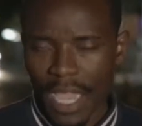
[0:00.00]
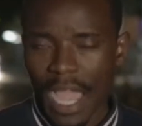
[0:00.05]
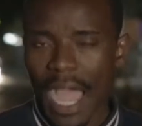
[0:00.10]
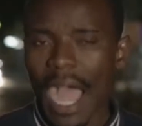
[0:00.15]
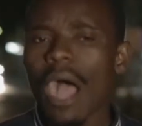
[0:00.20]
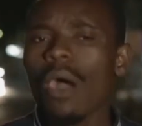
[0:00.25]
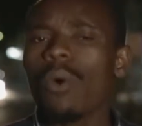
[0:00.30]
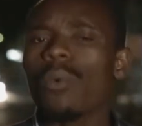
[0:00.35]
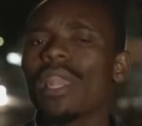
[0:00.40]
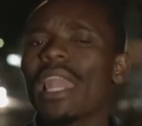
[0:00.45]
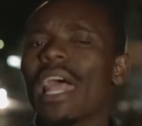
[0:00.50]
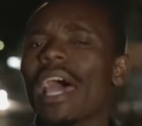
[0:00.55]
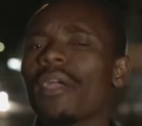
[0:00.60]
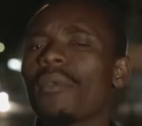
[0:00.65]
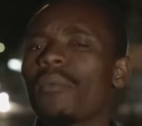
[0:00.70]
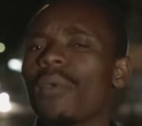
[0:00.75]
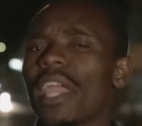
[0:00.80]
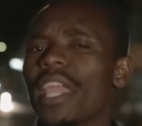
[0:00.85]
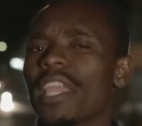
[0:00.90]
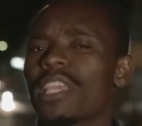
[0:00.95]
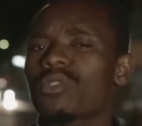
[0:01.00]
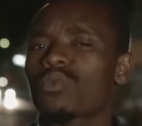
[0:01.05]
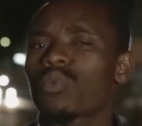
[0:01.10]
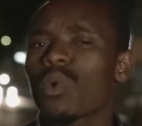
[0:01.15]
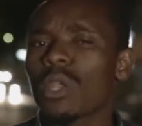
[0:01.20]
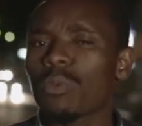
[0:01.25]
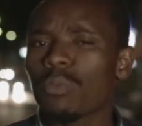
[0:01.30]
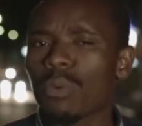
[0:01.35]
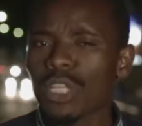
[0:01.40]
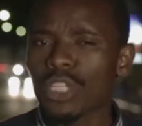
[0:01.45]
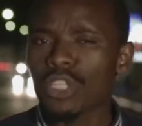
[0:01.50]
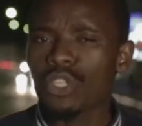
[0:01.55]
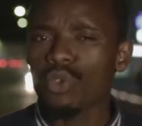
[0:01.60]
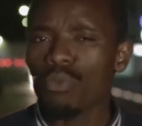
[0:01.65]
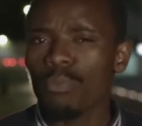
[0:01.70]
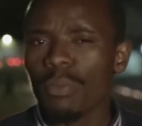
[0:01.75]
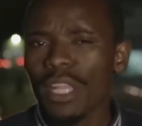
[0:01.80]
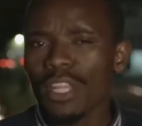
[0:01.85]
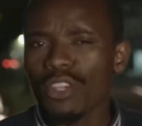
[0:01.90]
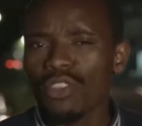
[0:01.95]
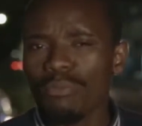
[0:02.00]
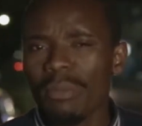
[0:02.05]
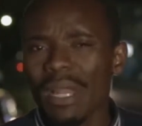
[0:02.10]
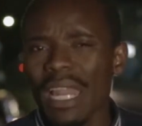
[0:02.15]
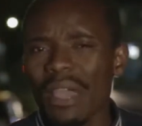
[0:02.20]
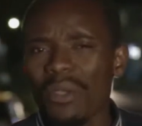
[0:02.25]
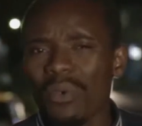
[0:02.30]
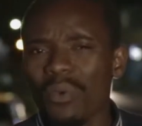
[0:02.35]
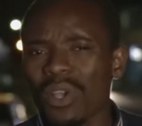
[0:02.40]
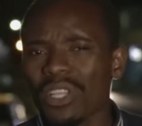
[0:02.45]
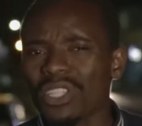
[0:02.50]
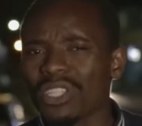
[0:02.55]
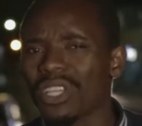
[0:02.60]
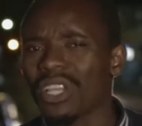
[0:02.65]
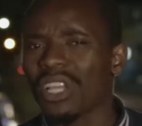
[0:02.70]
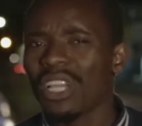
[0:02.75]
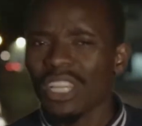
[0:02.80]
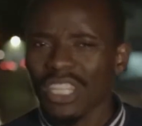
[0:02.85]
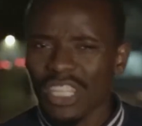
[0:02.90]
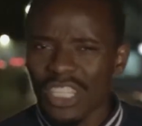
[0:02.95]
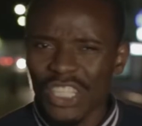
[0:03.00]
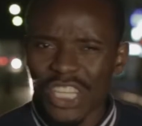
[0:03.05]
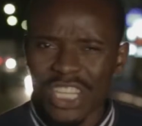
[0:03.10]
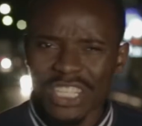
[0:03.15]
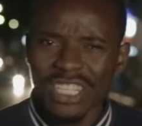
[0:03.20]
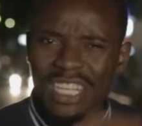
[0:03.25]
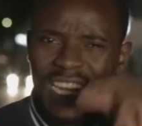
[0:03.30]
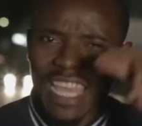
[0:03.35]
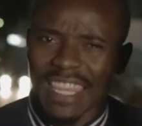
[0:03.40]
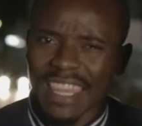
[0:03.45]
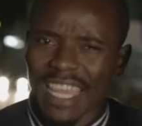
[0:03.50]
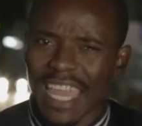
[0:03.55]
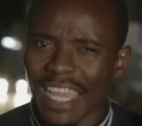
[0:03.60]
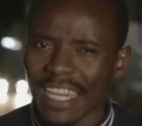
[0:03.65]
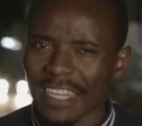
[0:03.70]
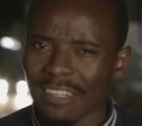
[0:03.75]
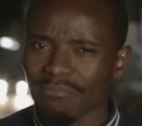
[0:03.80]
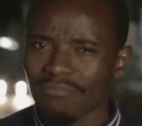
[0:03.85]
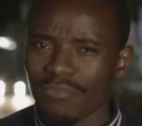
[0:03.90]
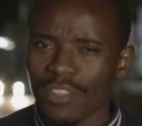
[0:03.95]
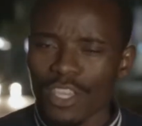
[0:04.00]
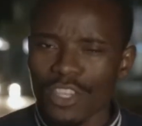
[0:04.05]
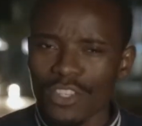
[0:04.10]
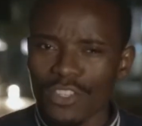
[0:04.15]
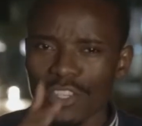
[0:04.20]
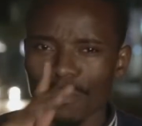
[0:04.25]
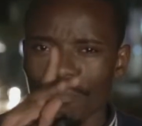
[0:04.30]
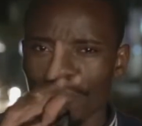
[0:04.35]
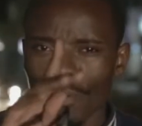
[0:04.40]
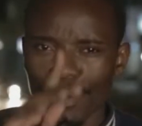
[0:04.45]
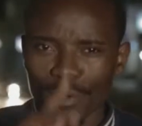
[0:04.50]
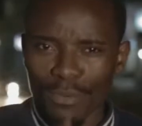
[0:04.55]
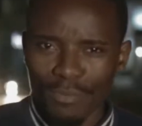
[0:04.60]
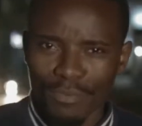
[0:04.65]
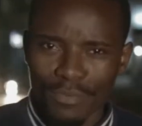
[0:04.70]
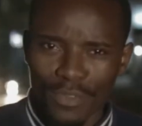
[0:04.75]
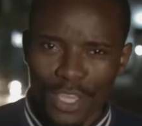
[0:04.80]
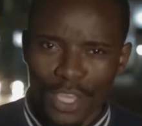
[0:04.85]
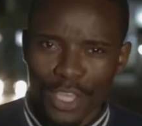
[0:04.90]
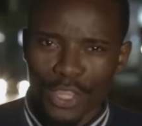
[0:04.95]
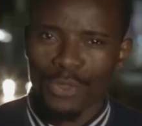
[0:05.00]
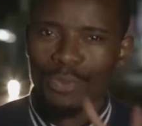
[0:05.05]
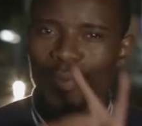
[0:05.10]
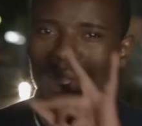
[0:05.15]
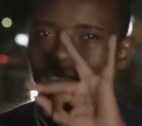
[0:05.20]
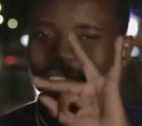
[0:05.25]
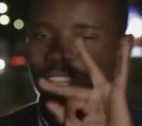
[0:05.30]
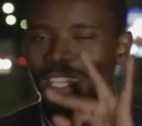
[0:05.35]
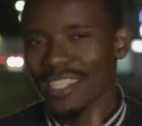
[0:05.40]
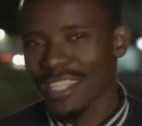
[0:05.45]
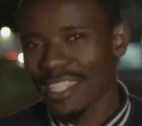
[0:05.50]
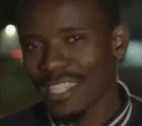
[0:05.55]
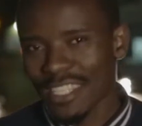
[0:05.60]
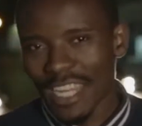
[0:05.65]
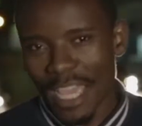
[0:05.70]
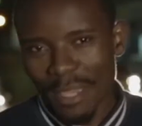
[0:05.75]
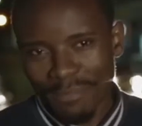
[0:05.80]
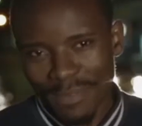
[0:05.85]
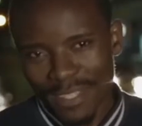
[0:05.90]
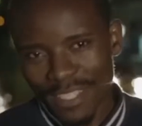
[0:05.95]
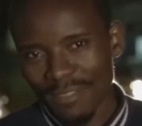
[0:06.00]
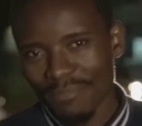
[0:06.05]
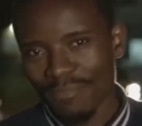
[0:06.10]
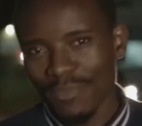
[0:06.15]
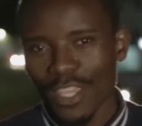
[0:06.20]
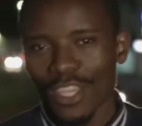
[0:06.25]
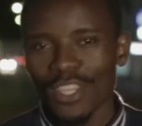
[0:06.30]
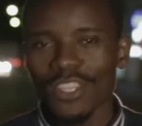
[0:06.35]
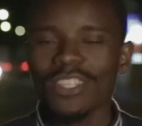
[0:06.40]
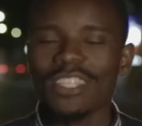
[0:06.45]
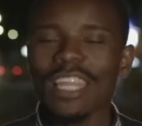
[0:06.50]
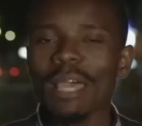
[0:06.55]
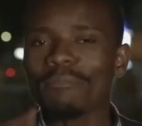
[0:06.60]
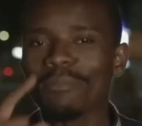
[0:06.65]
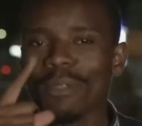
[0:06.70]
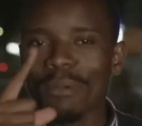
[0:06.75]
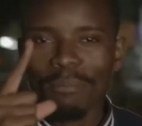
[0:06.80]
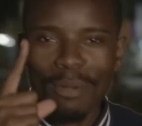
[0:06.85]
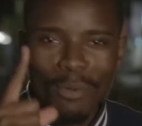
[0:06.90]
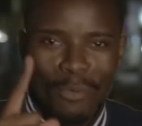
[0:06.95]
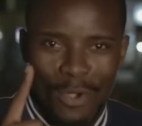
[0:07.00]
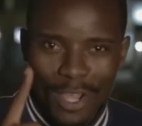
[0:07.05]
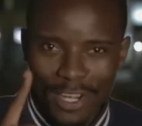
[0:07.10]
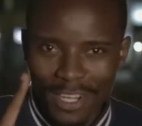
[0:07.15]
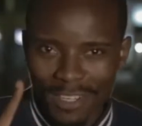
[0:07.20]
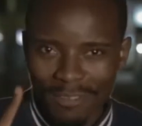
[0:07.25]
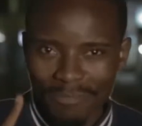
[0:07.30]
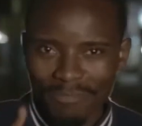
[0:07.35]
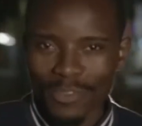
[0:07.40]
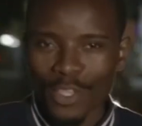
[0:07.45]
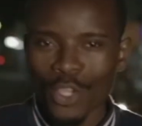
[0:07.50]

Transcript: How will I raise 1.2 million Malawi Kwacha just like that? Simple. Three easy steps. Step number one.